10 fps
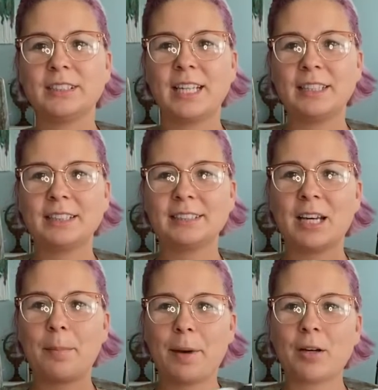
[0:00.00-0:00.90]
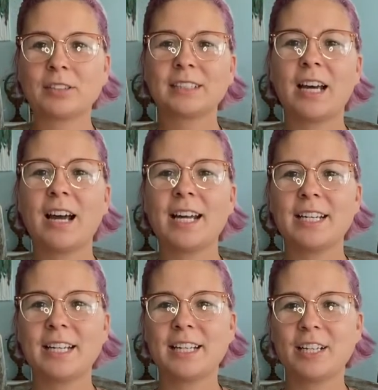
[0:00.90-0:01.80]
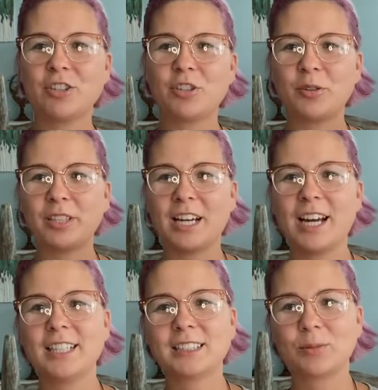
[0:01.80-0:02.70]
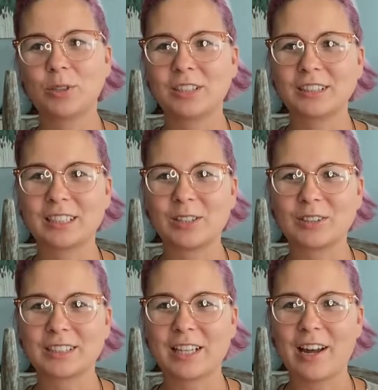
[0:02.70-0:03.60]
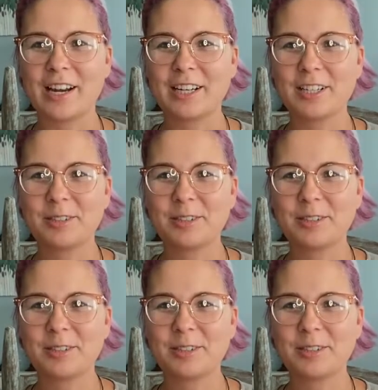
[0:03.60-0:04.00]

set this up outside and then show you guys what this looks like.